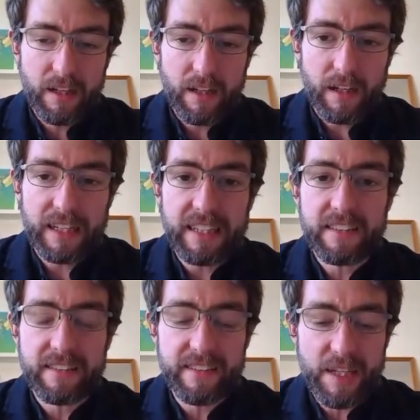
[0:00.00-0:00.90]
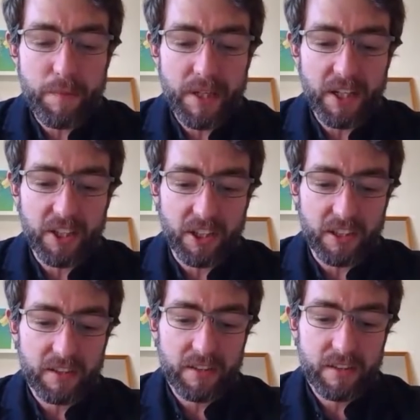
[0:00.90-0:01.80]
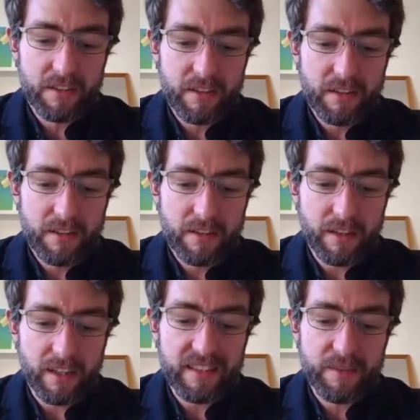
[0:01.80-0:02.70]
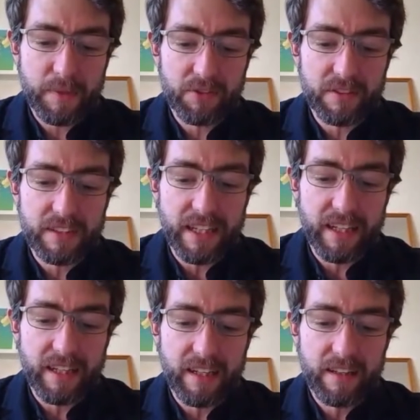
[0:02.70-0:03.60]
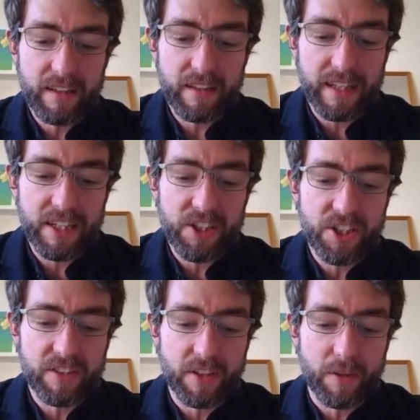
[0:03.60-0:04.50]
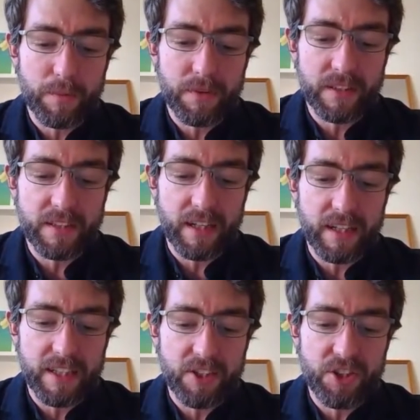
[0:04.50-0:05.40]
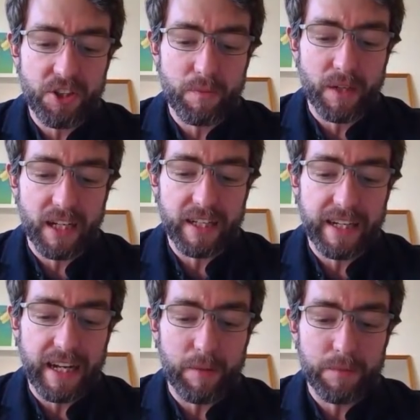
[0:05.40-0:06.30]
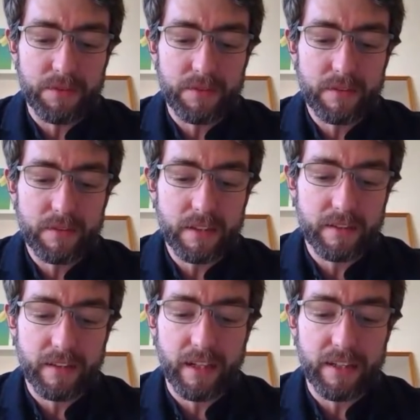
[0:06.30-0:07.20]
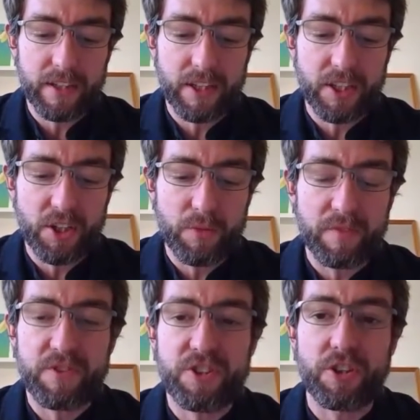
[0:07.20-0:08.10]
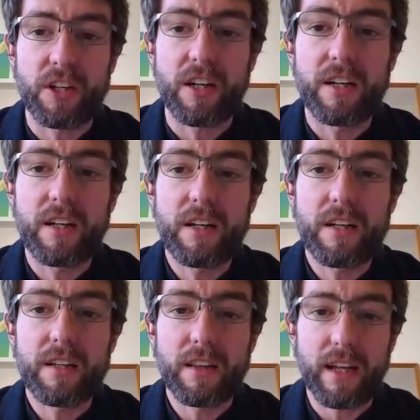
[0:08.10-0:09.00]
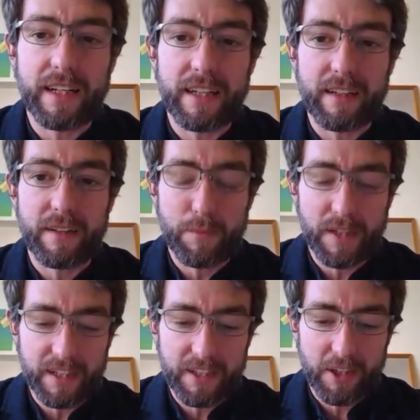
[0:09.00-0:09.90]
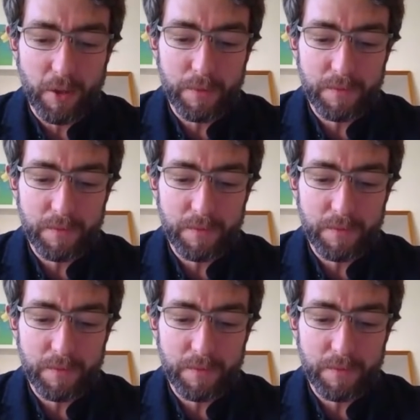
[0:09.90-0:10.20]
And it is sepia-coloured, like spilt tea that inches up the tiny tube-like gaps inside a cube of sugar lying by a cup.